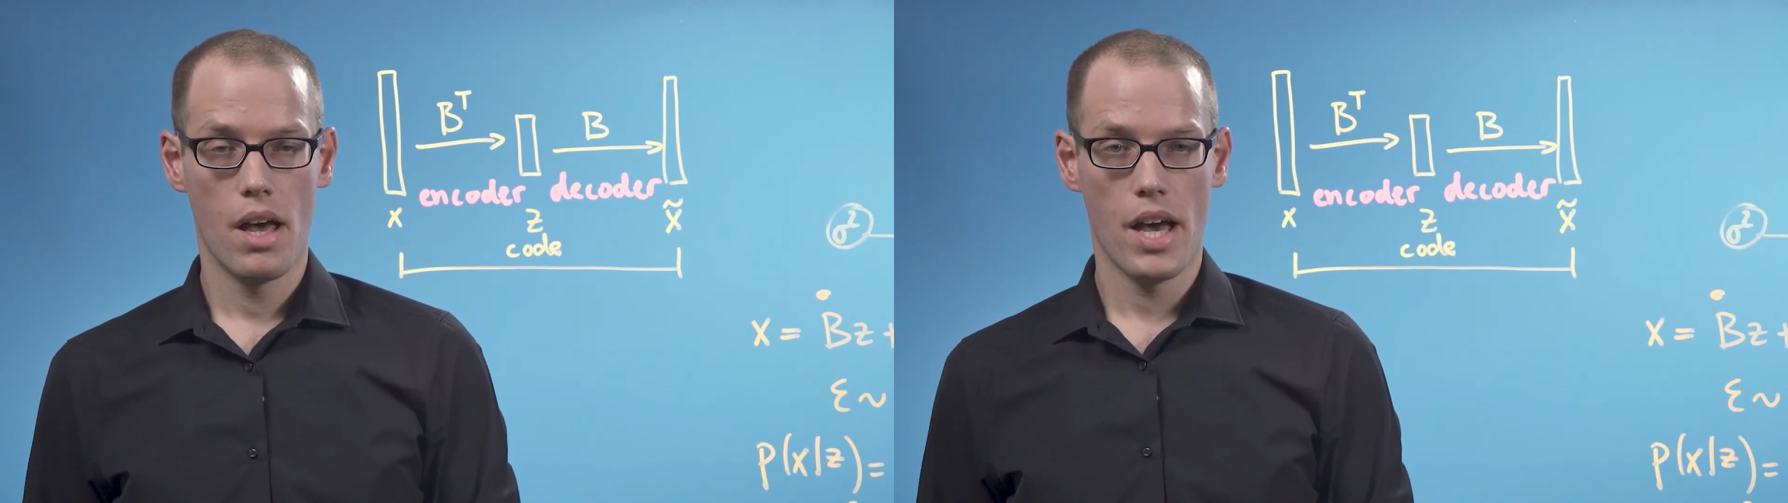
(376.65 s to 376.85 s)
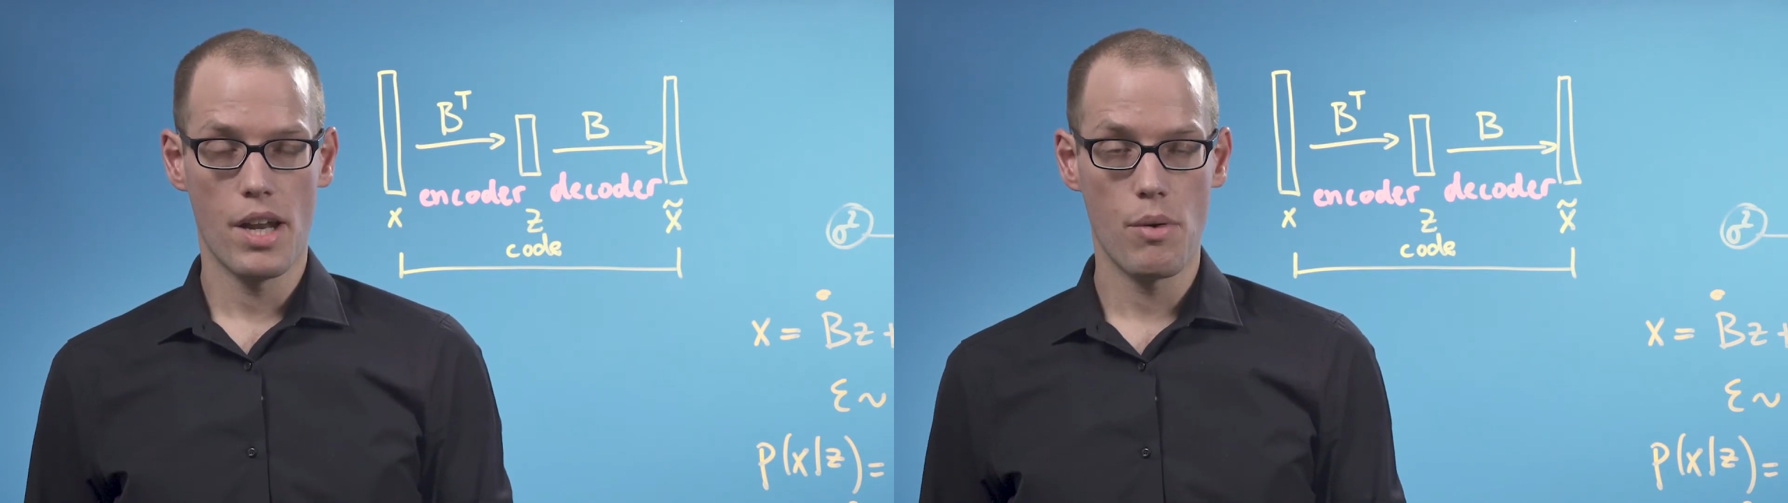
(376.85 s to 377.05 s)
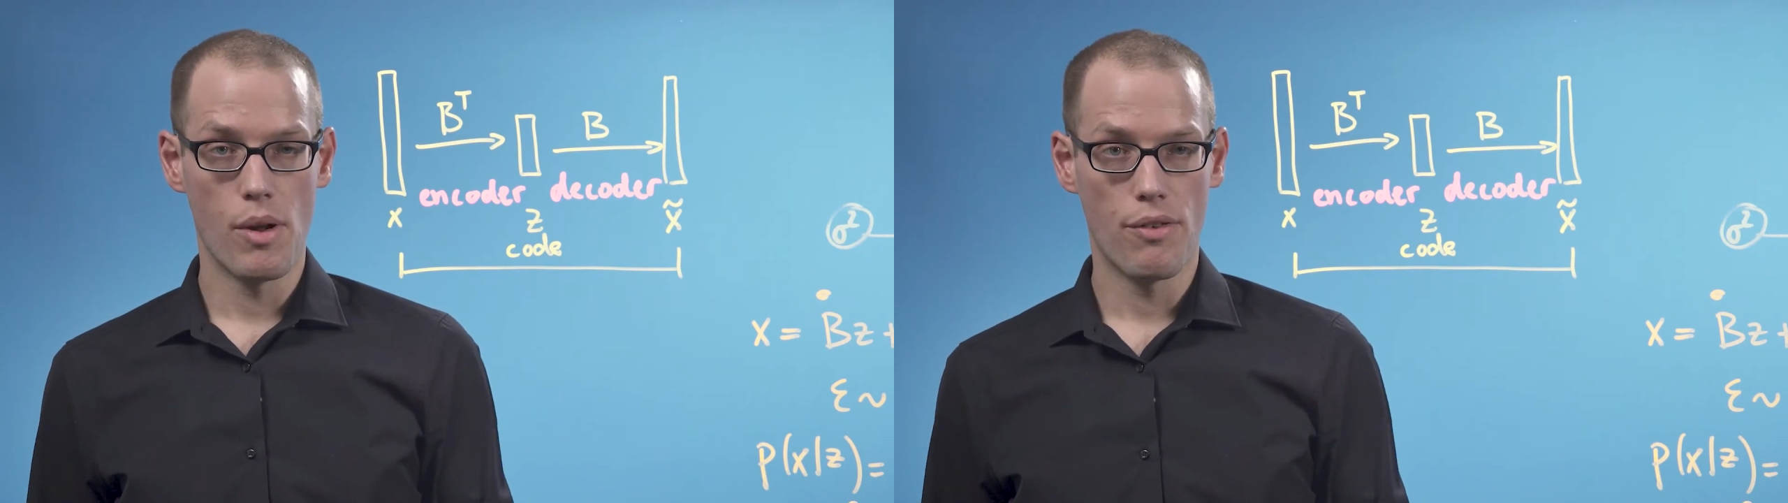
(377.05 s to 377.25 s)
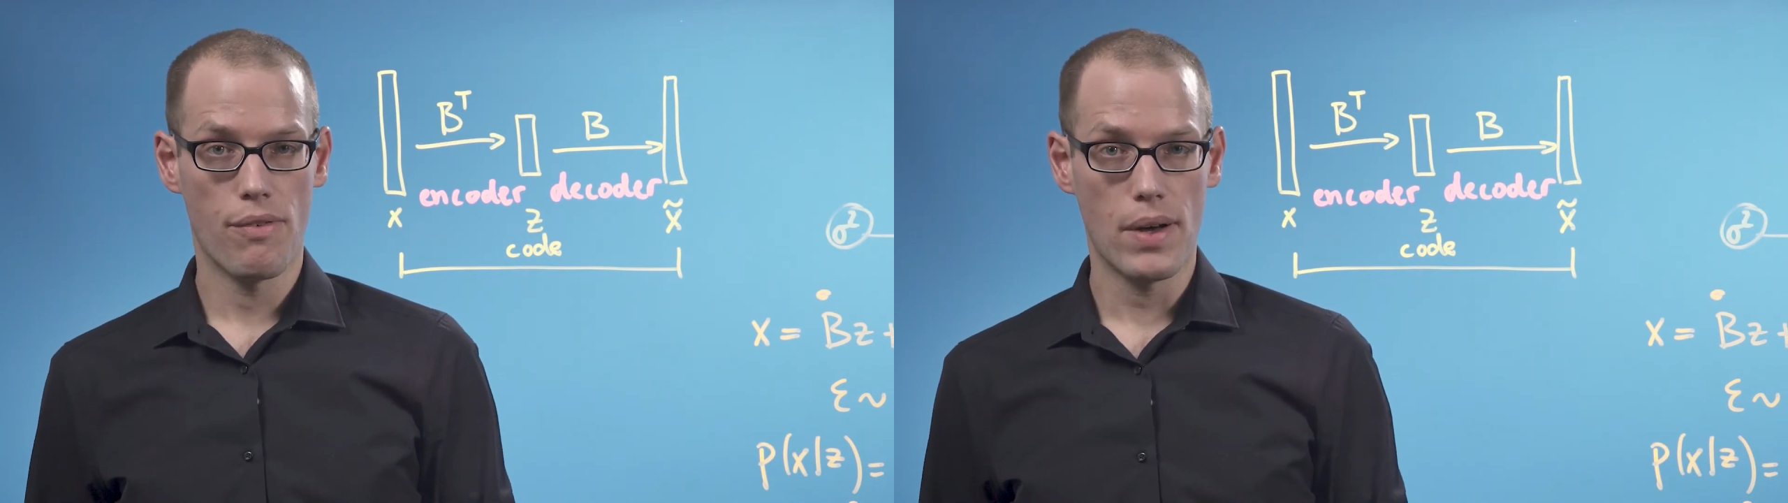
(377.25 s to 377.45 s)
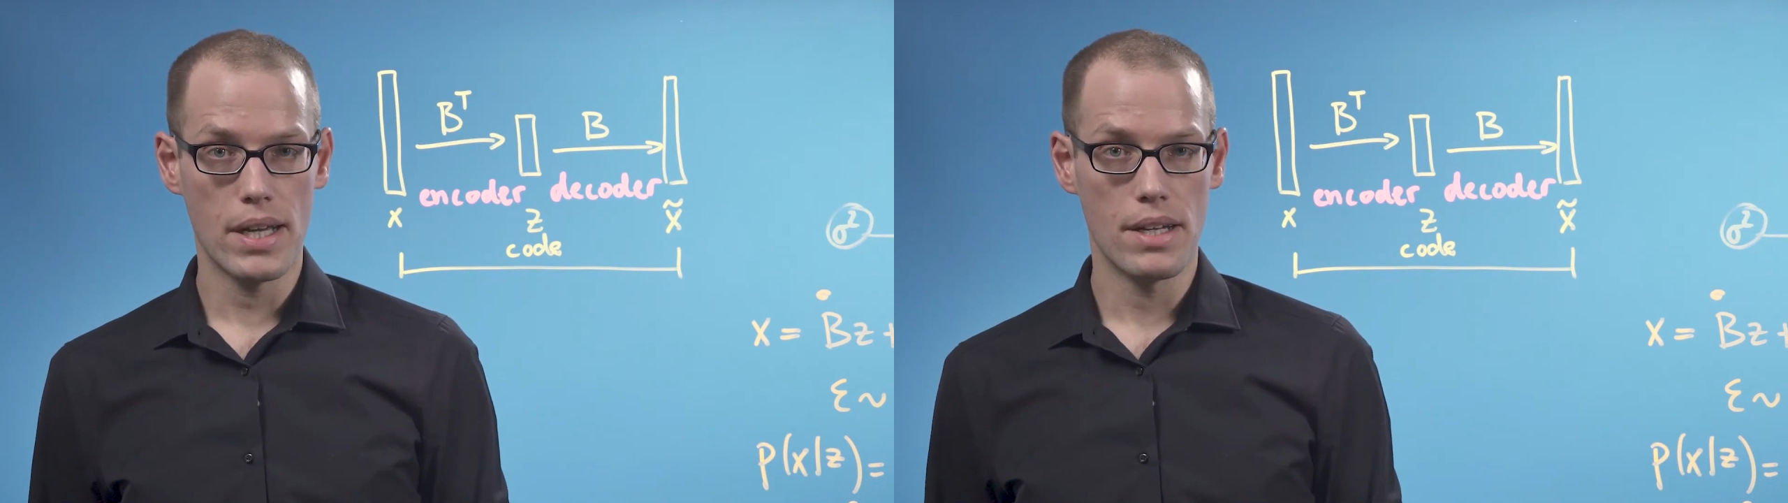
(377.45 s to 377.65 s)
And we will
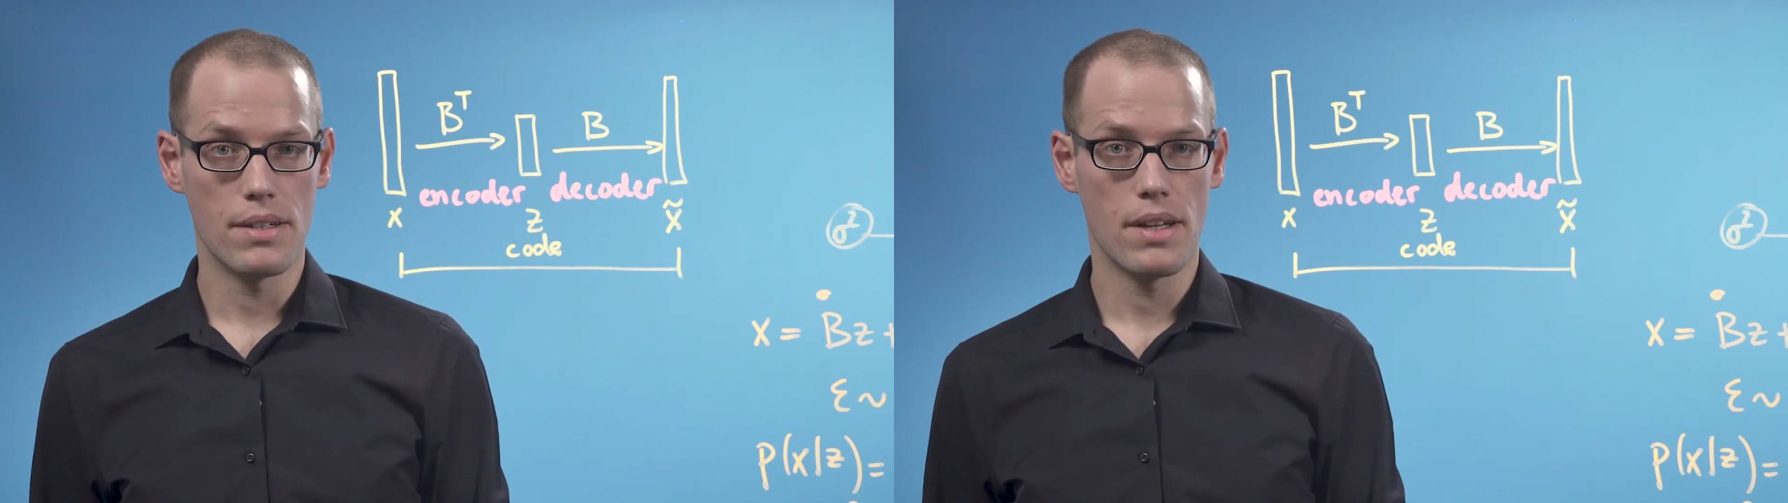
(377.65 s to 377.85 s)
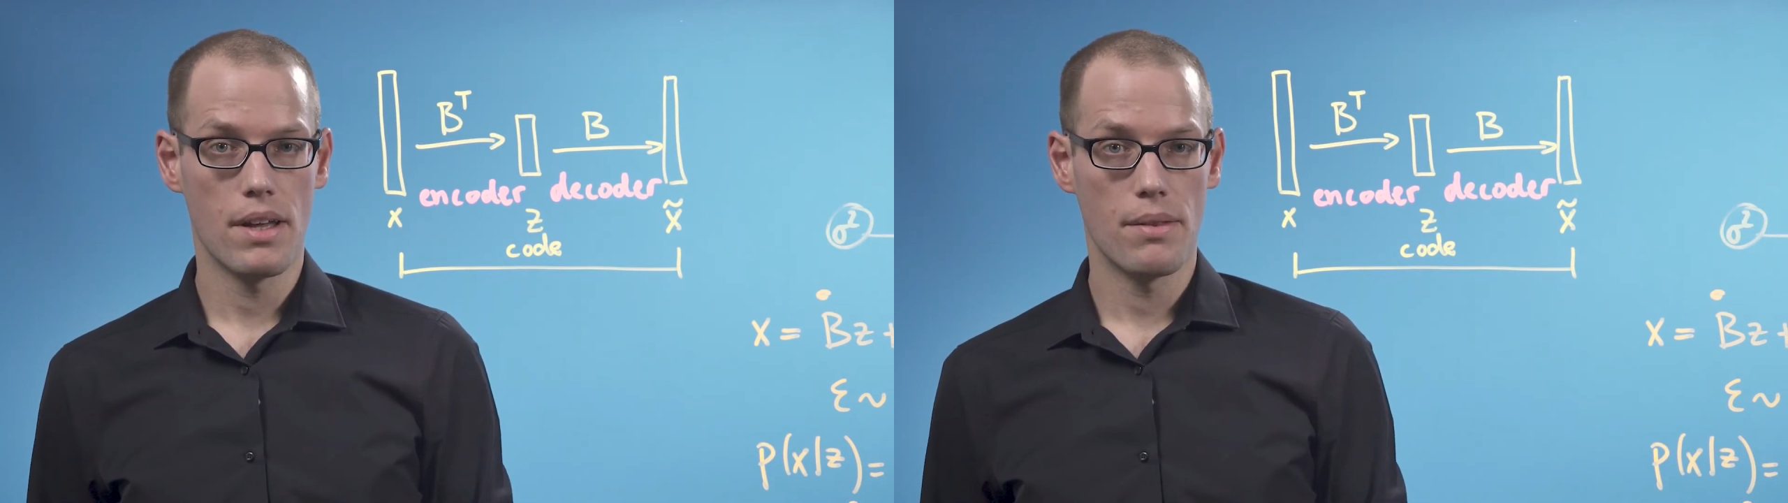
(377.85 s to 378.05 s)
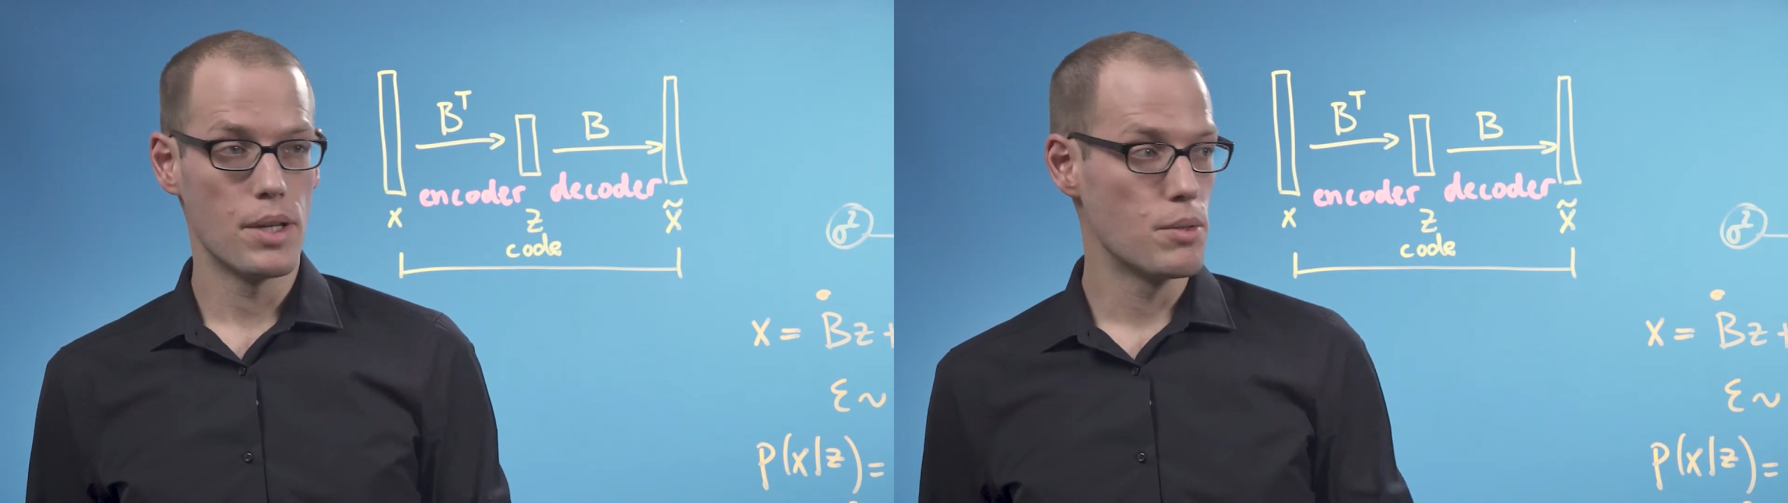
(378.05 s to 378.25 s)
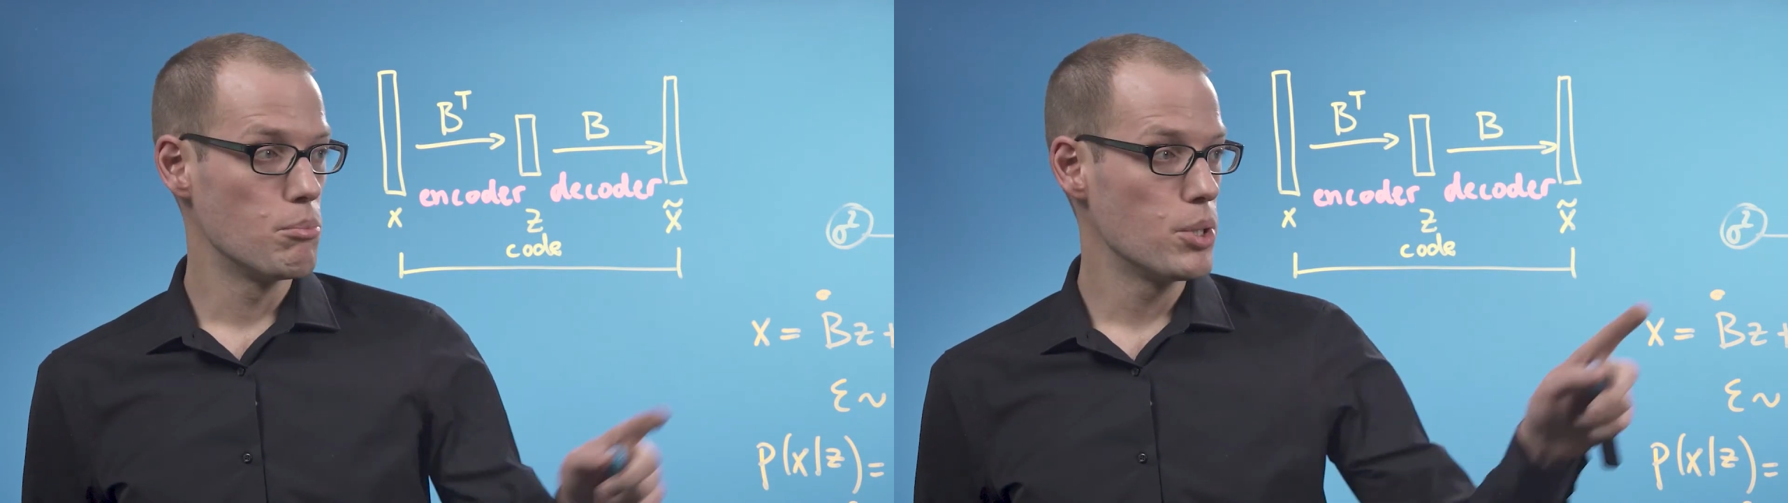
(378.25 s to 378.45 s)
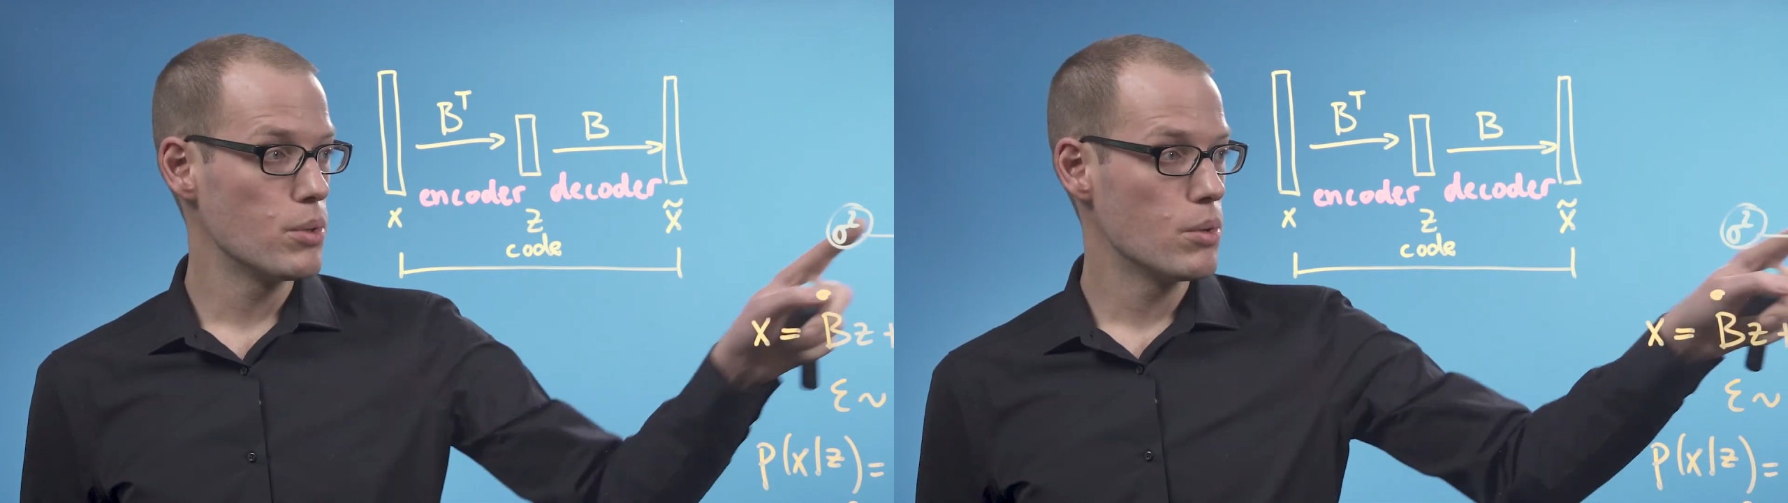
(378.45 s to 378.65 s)
find that
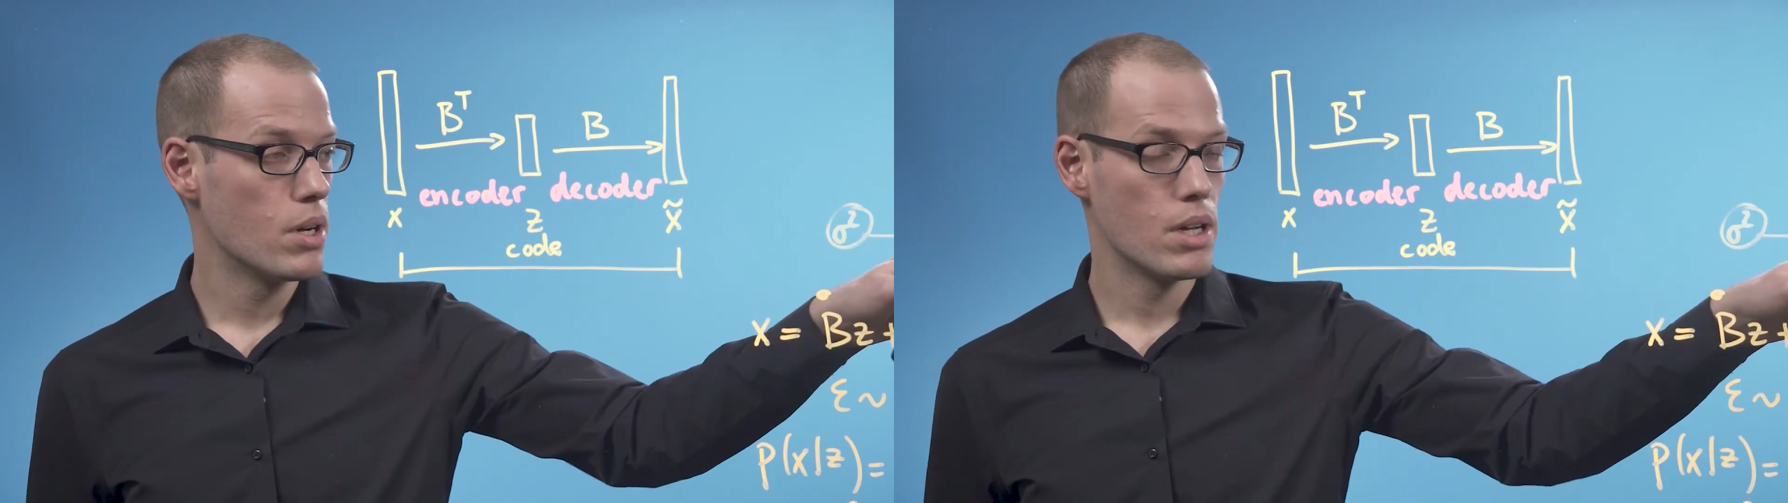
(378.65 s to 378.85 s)
mu